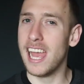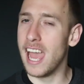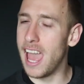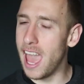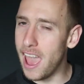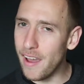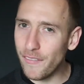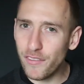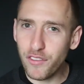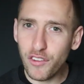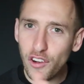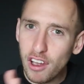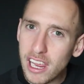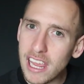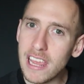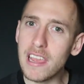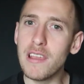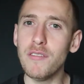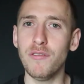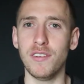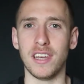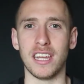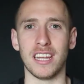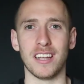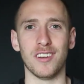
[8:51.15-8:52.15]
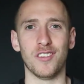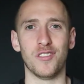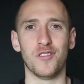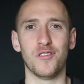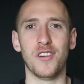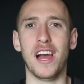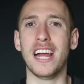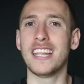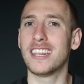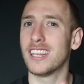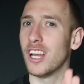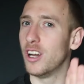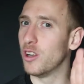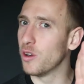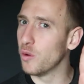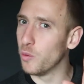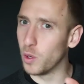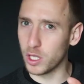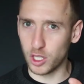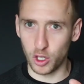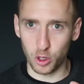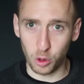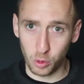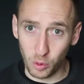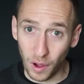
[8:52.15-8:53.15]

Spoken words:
Every evening, write down what you're